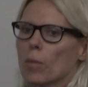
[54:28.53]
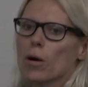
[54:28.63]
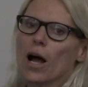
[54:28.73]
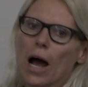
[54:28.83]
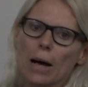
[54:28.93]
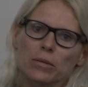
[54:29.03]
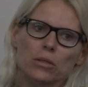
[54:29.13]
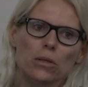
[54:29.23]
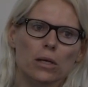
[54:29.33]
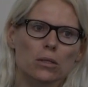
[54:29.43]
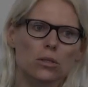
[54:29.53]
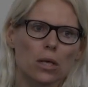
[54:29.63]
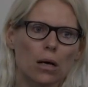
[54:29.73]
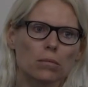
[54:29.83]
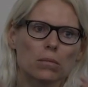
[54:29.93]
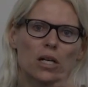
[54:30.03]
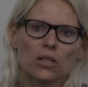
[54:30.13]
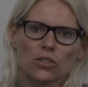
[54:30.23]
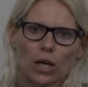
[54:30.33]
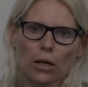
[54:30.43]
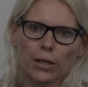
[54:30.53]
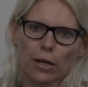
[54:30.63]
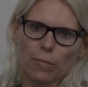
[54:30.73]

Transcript: perhaps there's some sharing